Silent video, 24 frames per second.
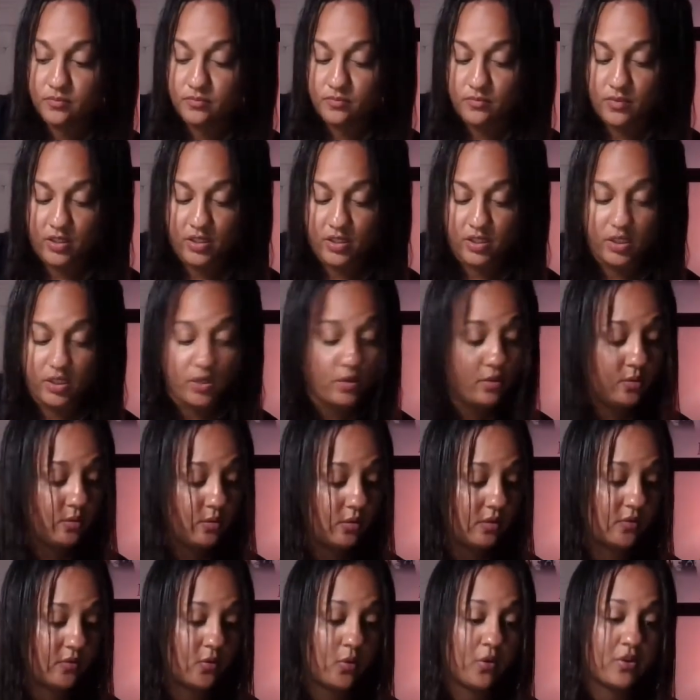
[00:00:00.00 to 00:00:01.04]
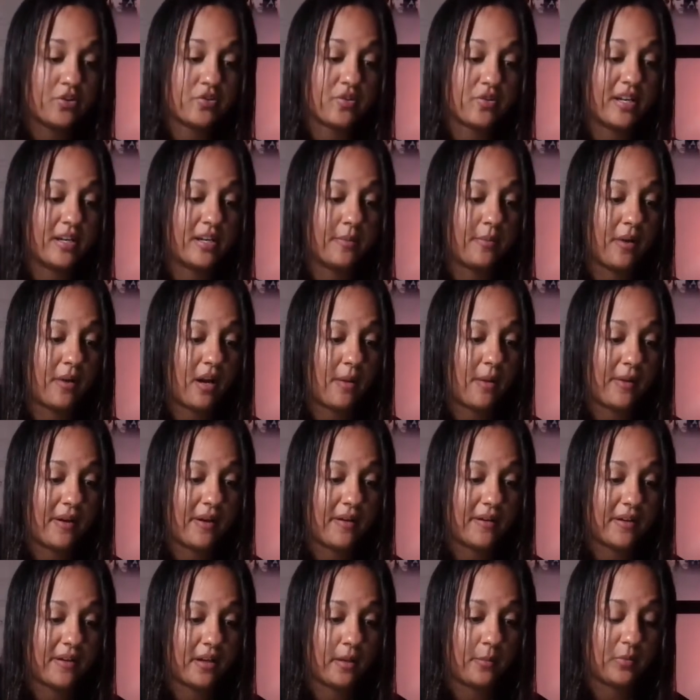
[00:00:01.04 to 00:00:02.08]
And you, of course, tried to pop
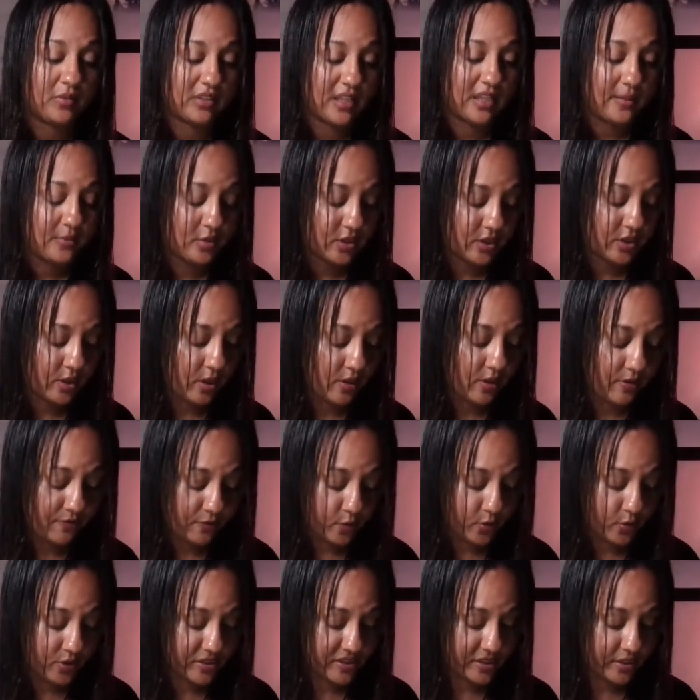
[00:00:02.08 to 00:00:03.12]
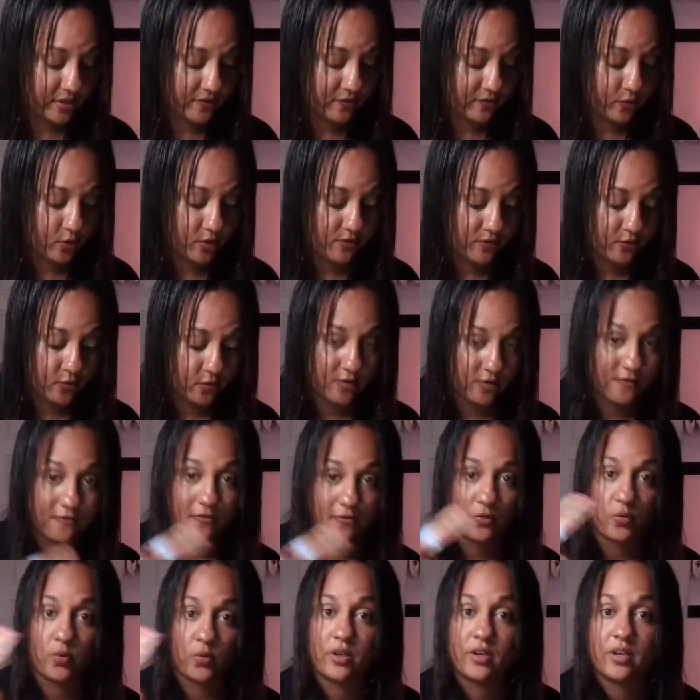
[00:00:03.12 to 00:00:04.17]
out a couple of times. Look at all the fours here. 4, 4,
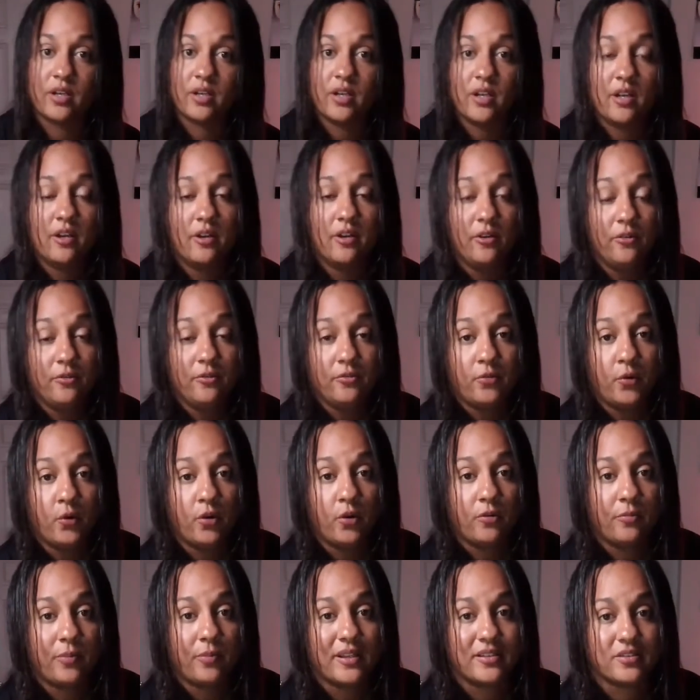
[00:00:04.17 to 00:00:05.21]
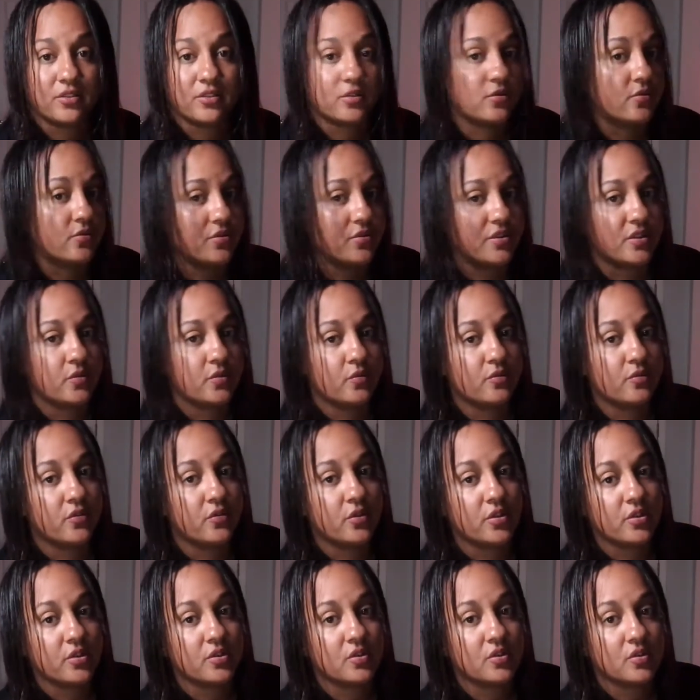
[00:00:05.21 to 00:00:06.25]
4. Four of Pentacles in
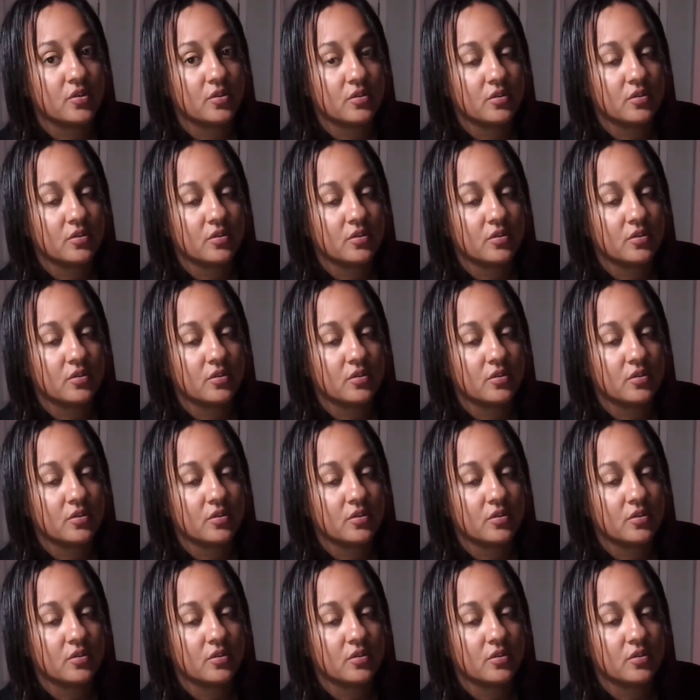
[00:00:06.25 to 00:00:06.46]
reverse.